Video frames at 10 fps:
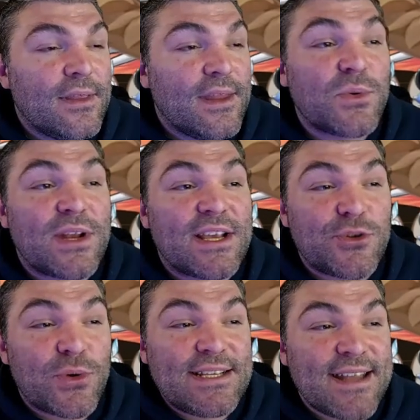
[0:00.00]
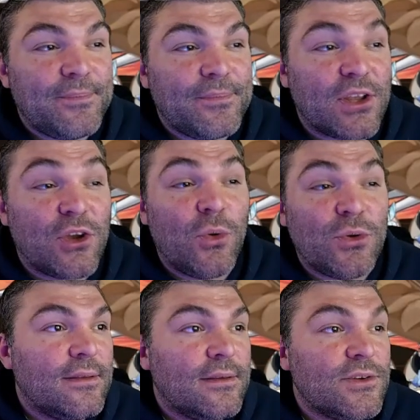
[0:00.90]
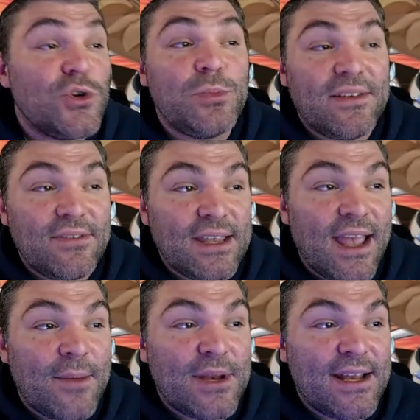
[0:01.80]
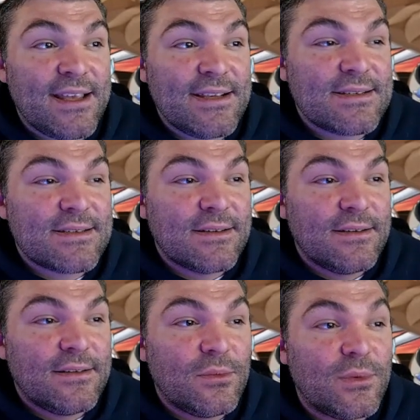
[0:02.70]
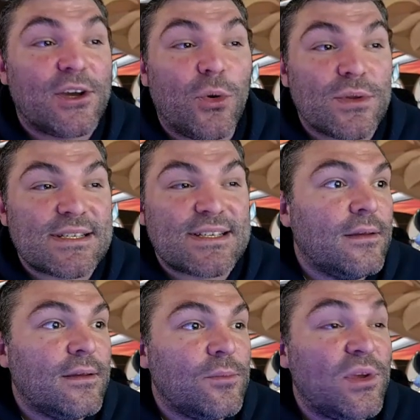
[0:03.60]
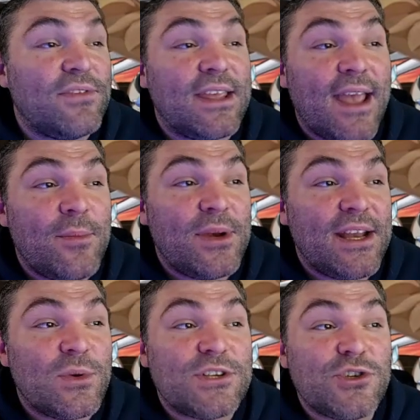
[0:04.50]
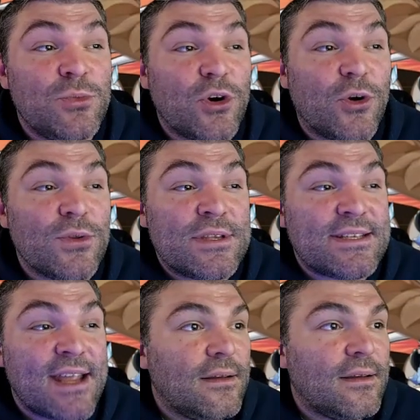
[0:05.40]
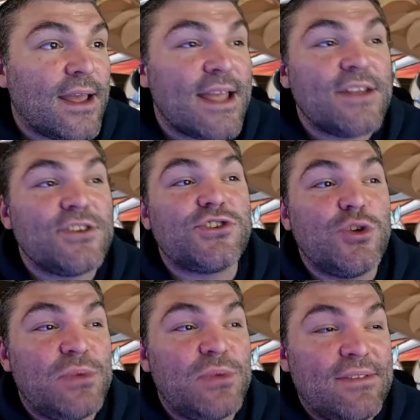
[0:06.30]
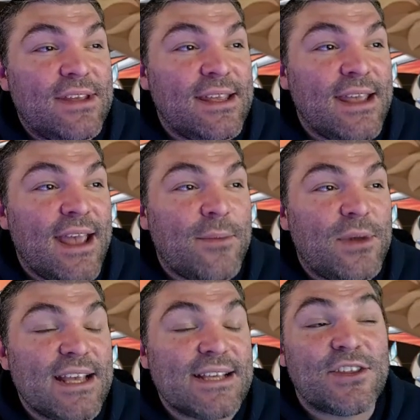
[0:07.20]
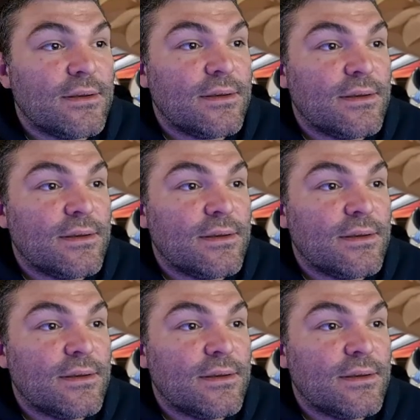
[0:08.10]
This one has 3 stat, golden, 2 PV enmities with a golden stat, PvE enmity with 2 more golden stats, and just 2 PvE enmities and they're green.